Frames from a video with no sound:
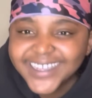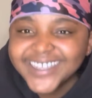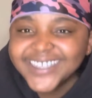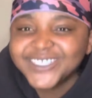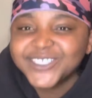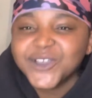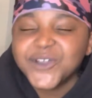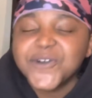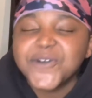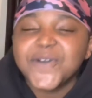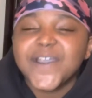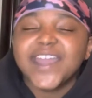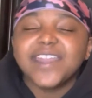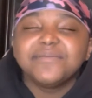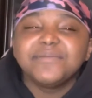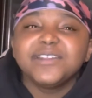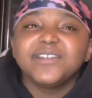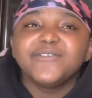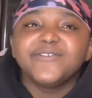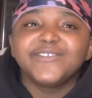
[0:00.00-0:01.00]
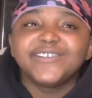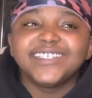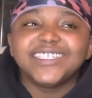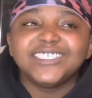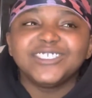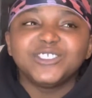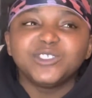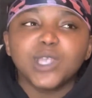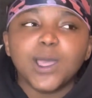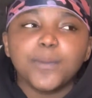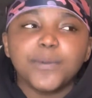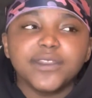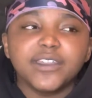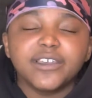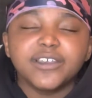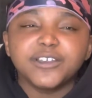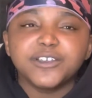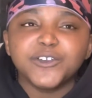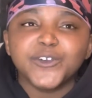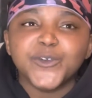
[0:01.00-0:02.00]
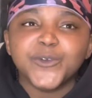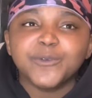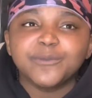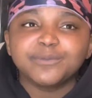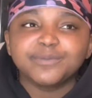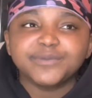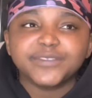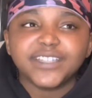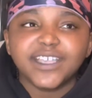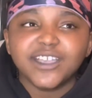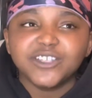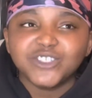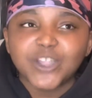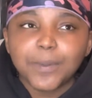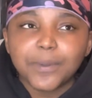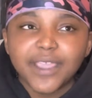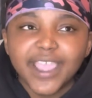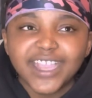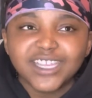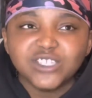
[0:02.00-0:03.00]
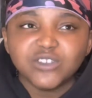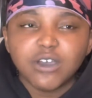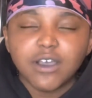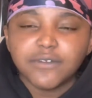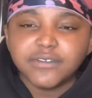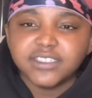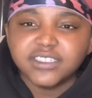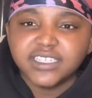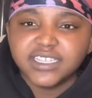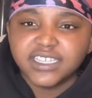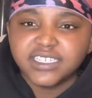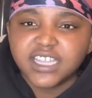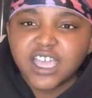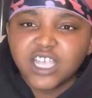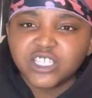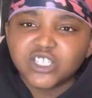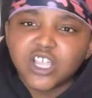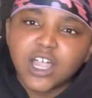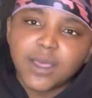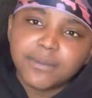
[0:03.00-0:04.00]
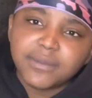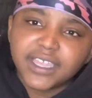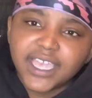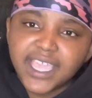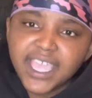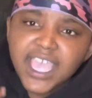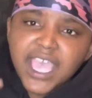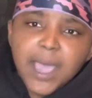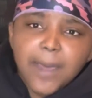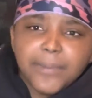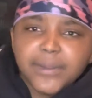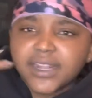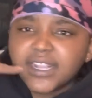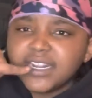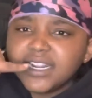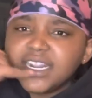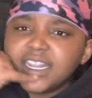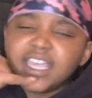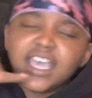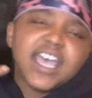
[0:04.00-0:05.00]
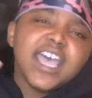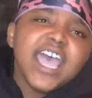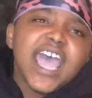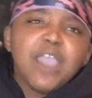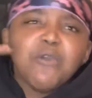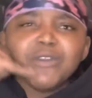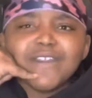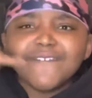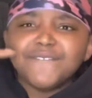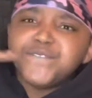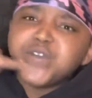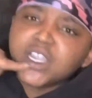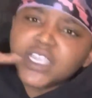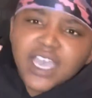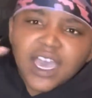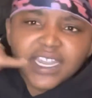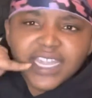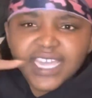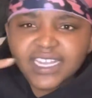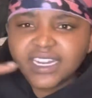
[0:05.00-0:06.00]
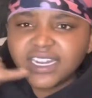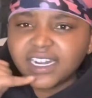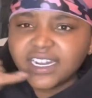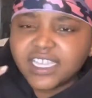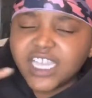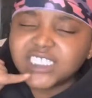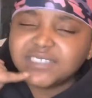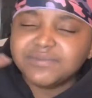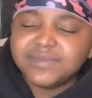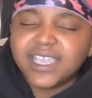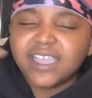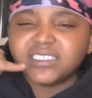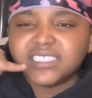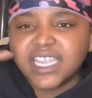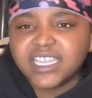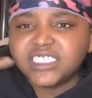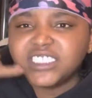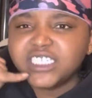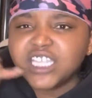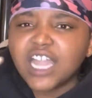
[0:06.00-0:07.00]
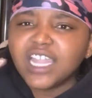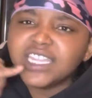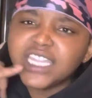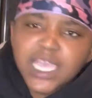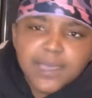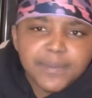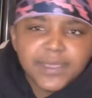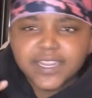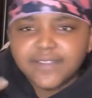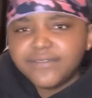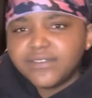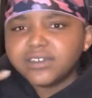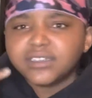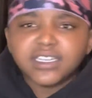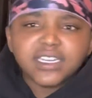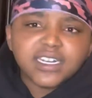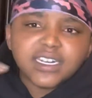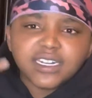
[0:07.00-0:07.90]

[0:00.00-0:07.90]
So at the middle of us dropping um dropping off this nigga Nas calling me like, what the fuck y'all at? cause me out tight she Y'all let me the fuck.